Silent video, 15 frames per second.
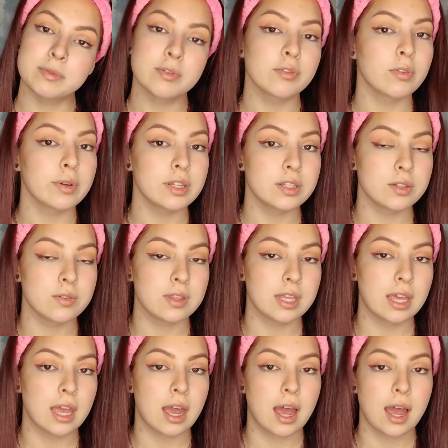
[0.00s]
before we do
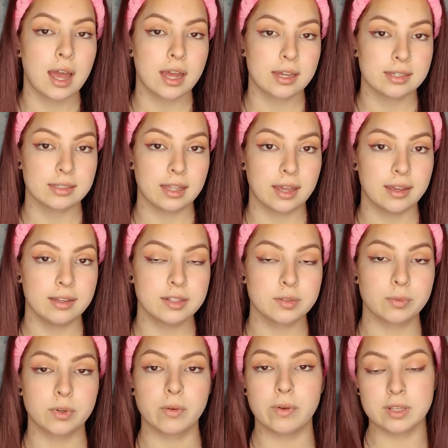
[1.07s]
the highlights.
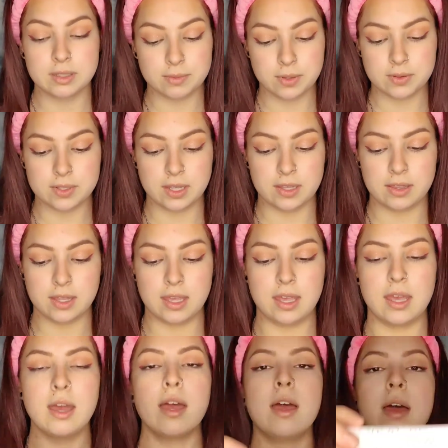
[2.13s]
We're going to be using the